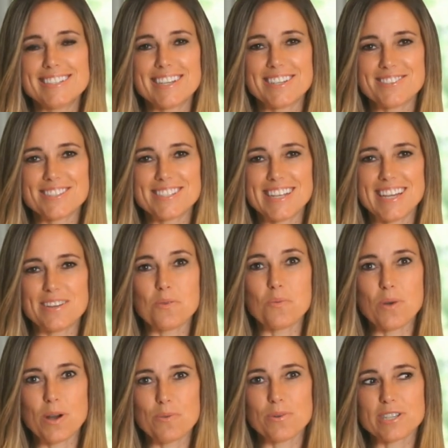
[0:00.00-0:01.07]
to understand
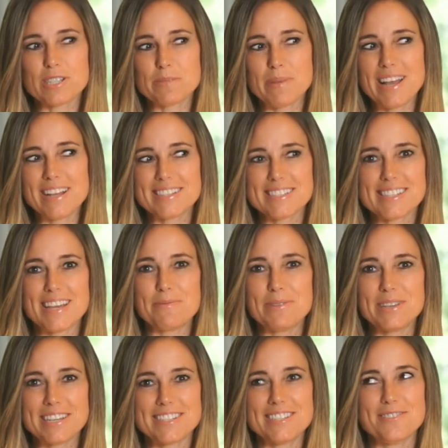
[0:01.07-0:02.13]
what works best, and
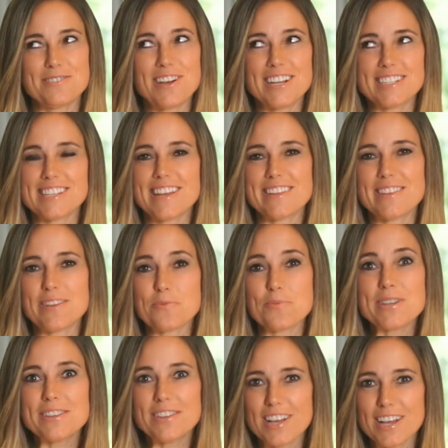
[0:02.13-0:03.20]
we get to do content that
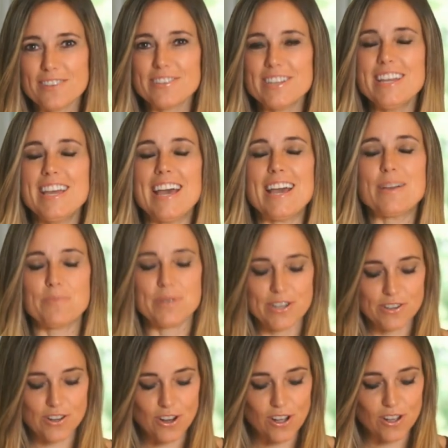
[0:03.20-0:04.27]
we love and we
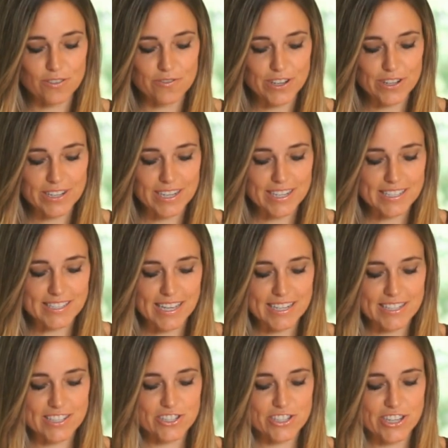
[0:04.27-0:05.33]
are all very
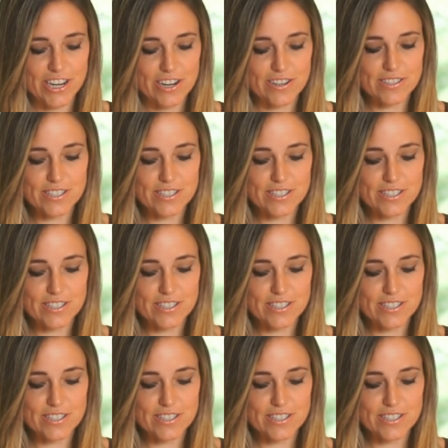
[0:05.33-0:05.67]
excited to share.